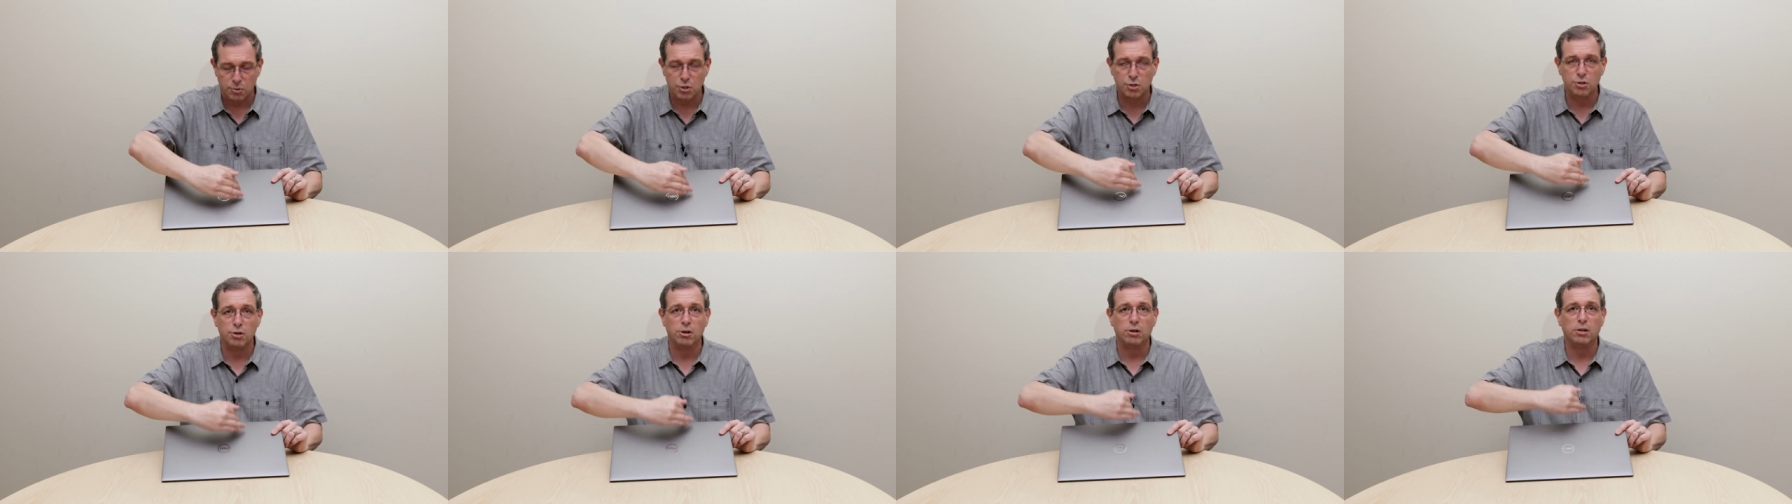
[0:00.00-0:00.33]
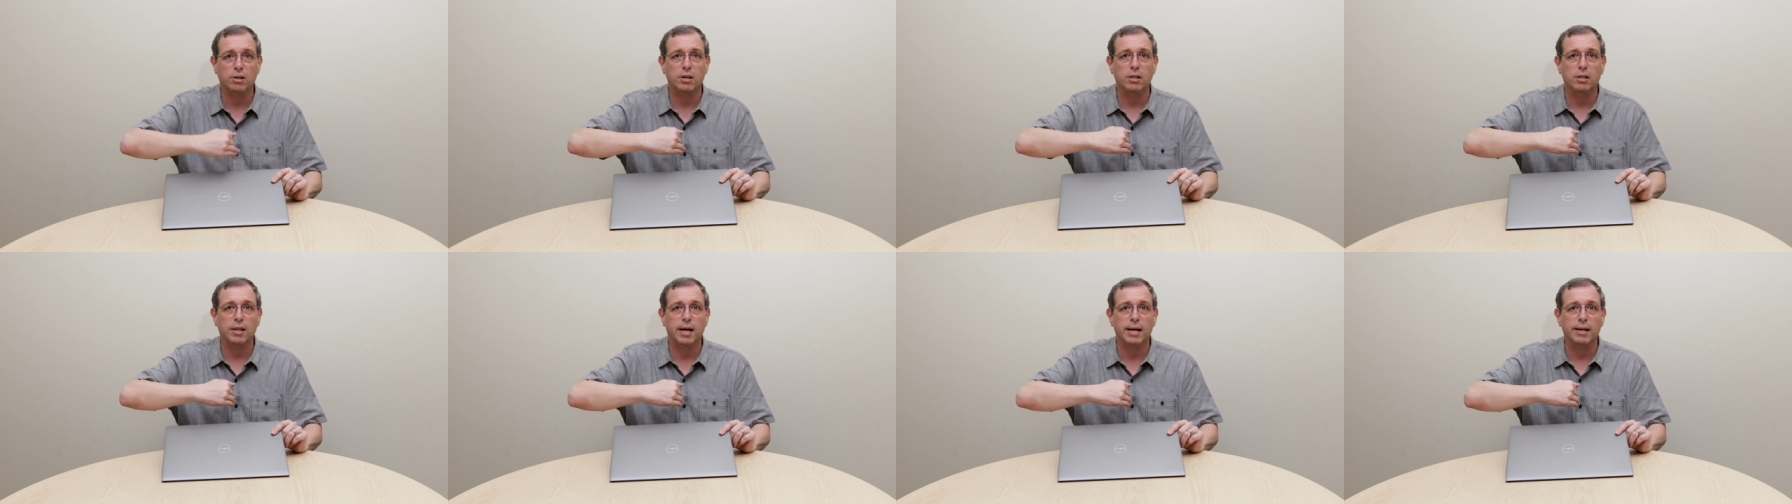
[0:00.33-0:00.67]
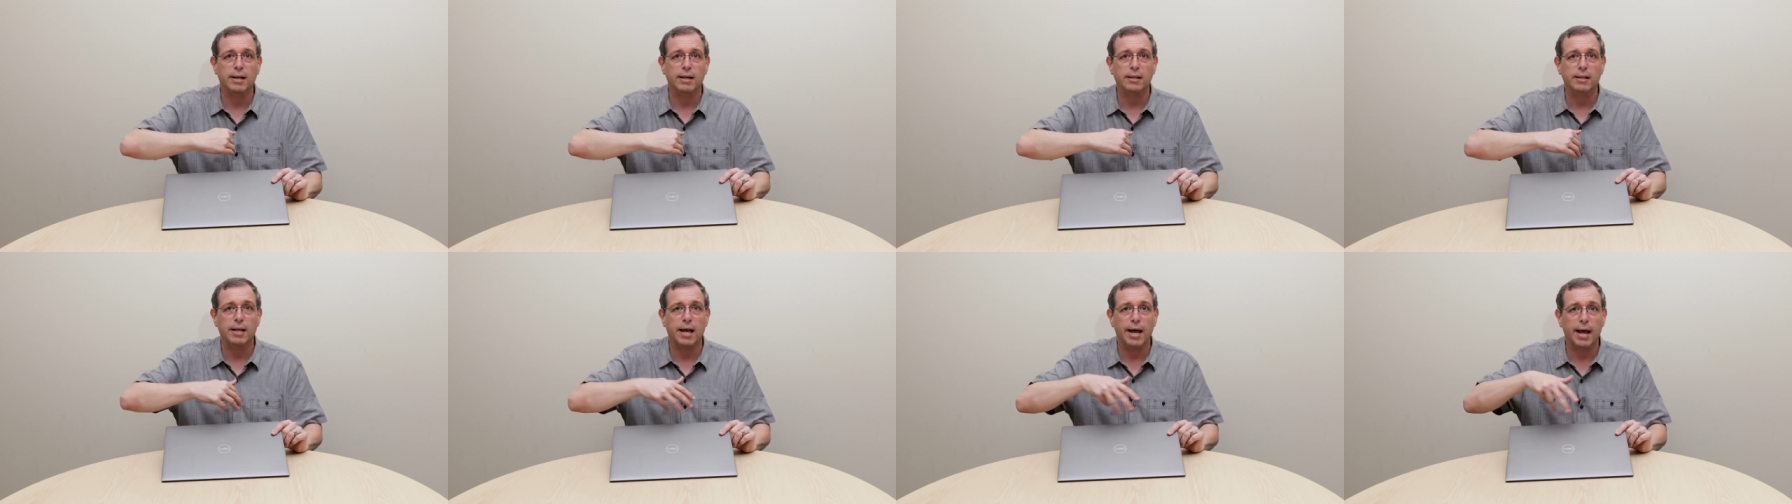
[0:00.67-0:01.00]

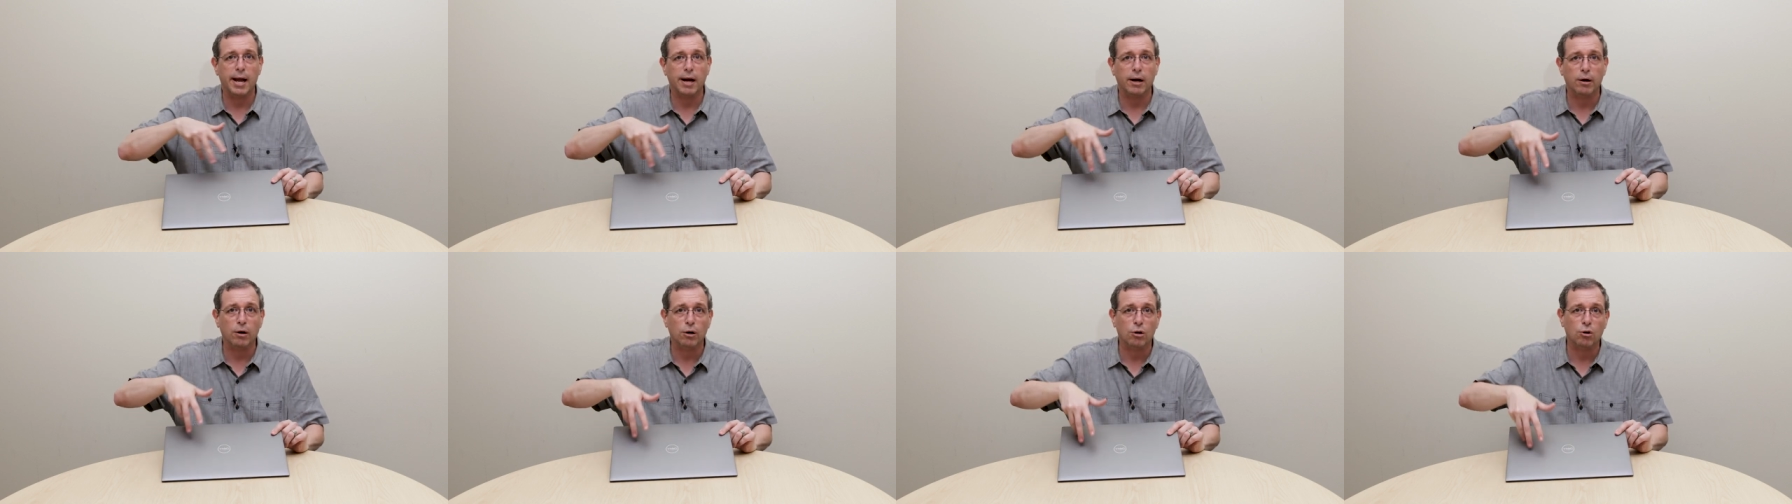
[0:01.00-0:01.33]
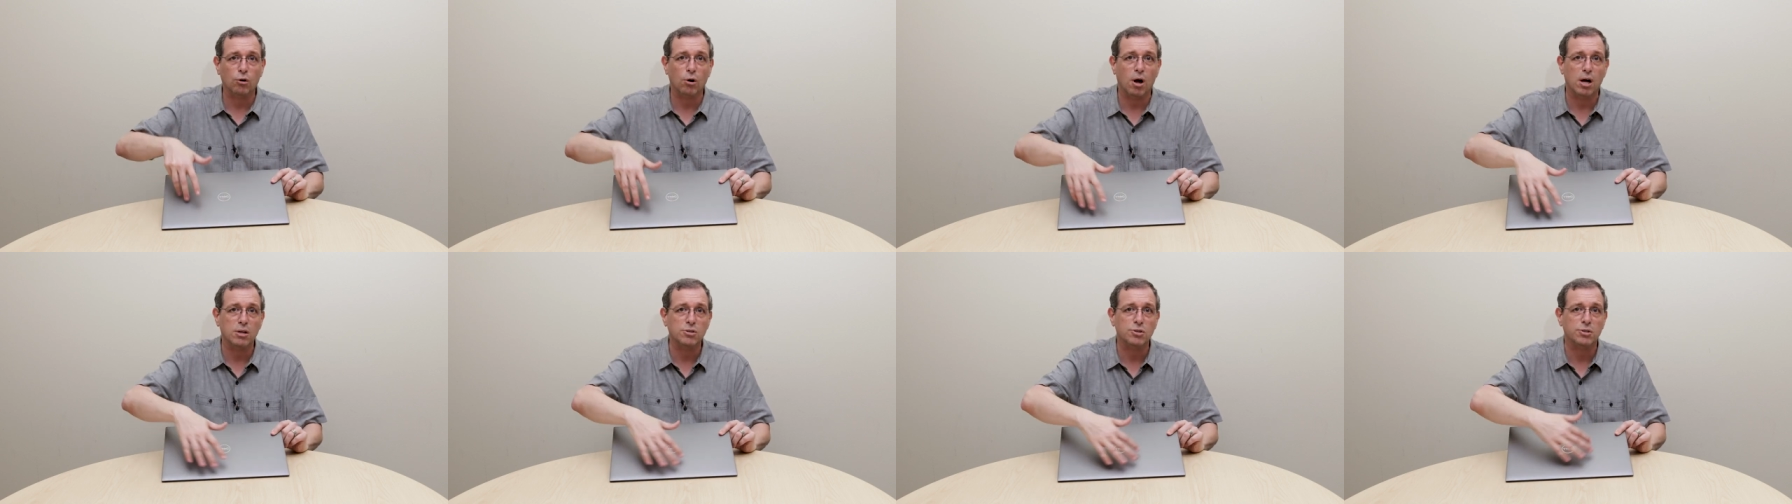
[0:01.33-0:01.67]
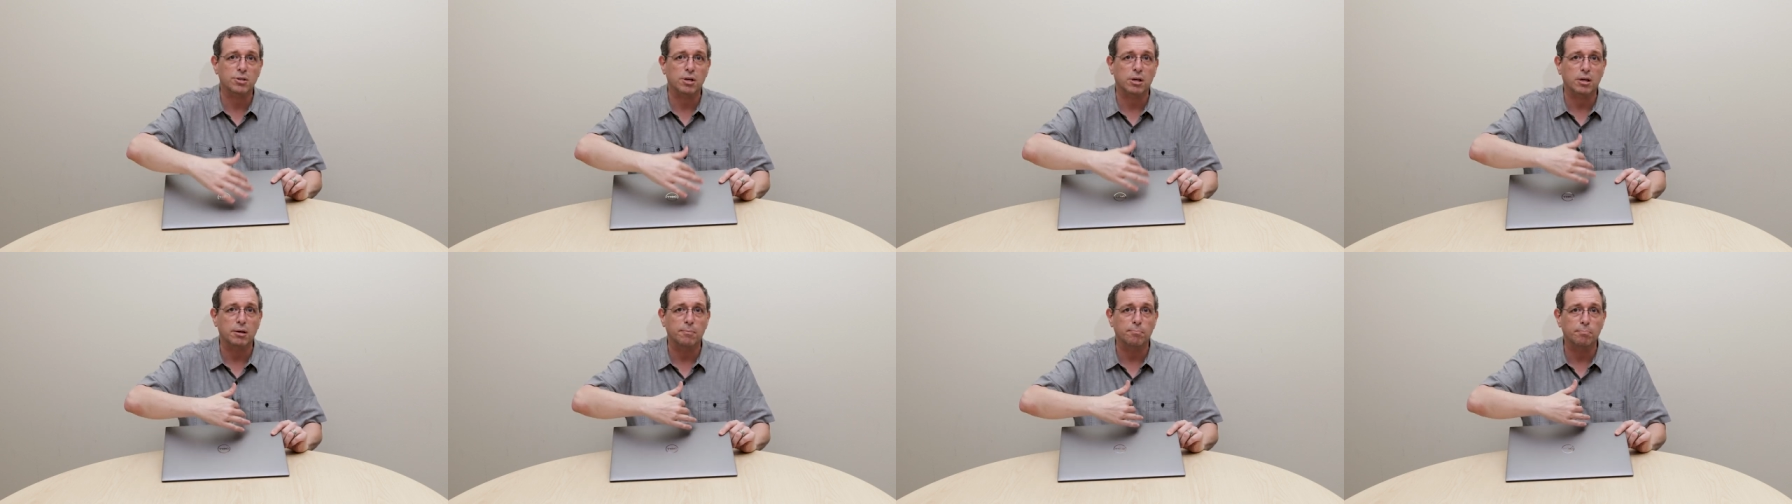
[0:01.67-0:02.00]
circulating the air across
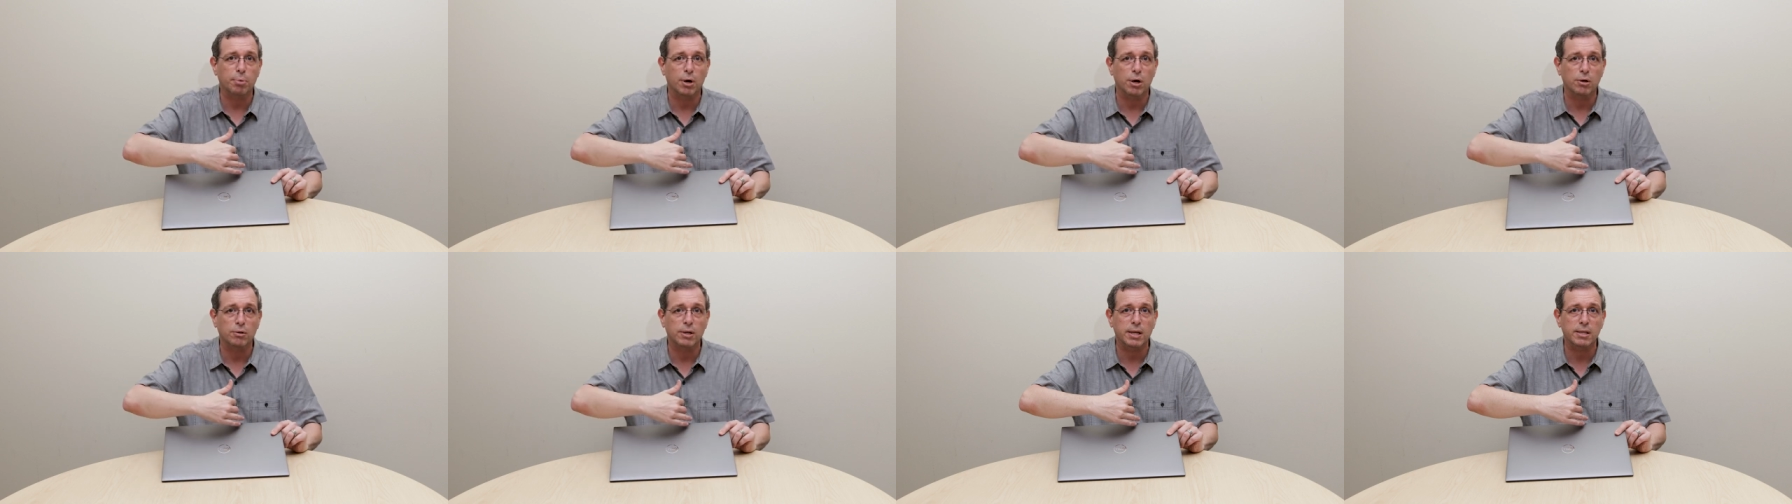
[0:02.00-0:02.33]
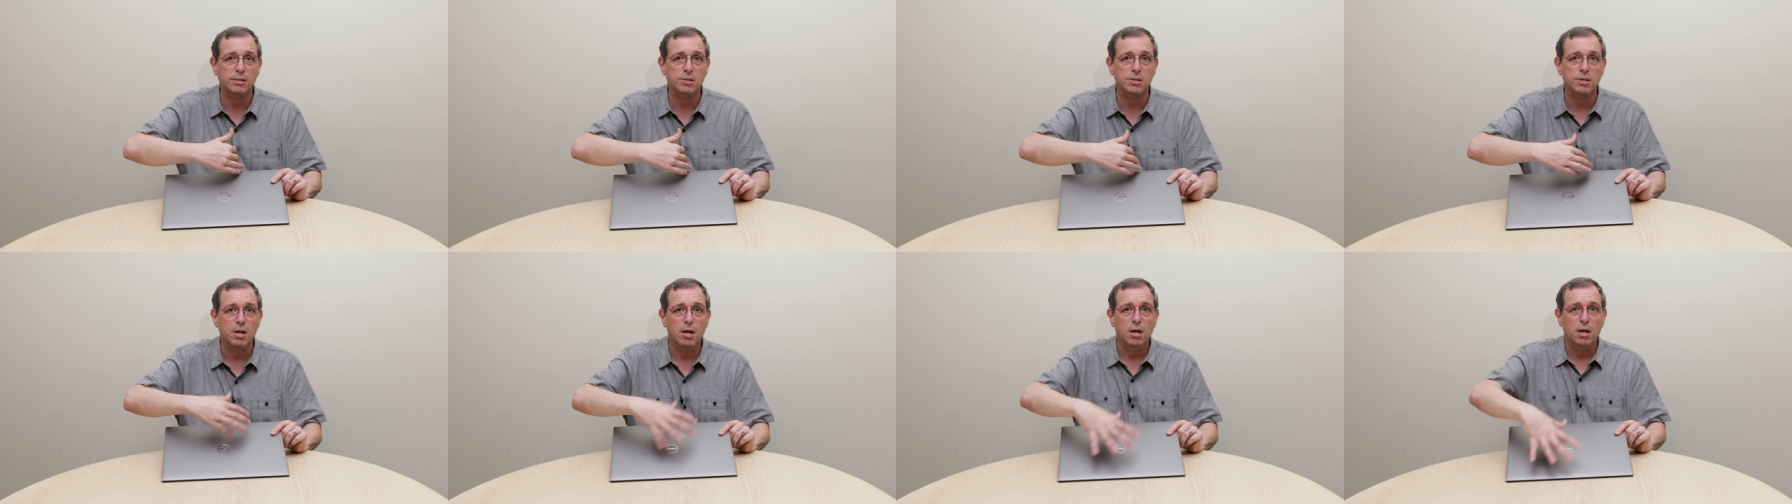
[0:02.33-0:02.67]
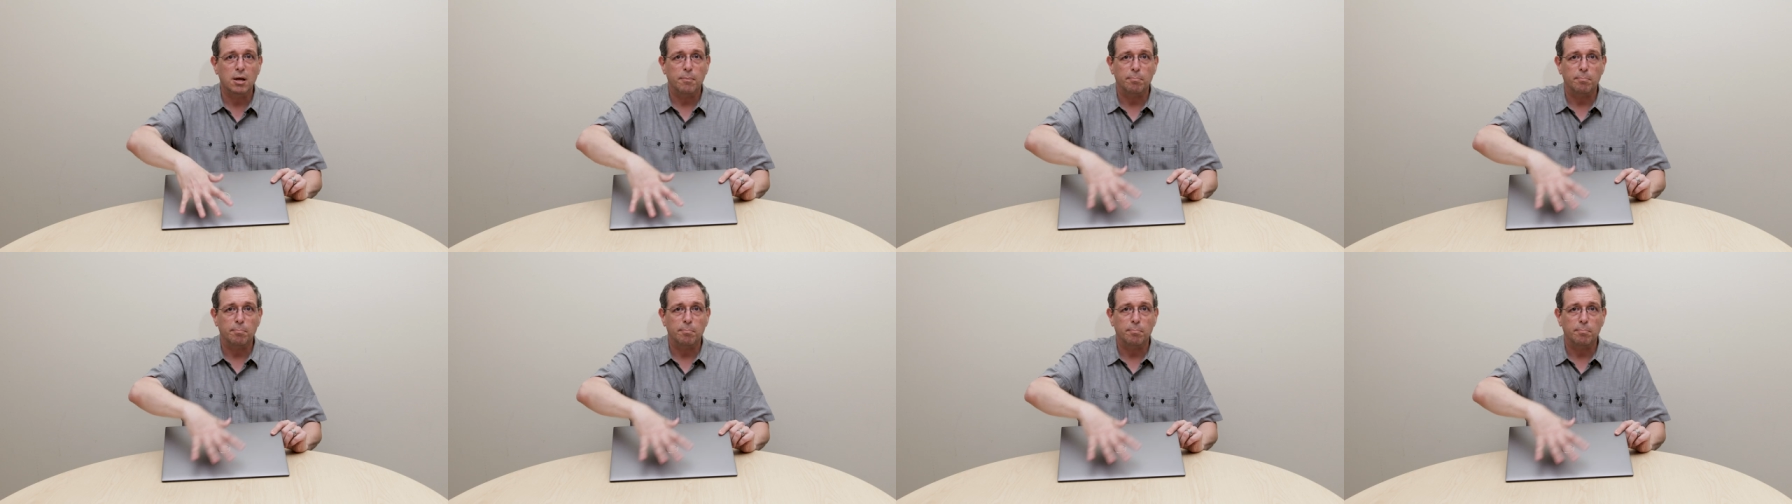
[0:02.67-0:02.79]
the components,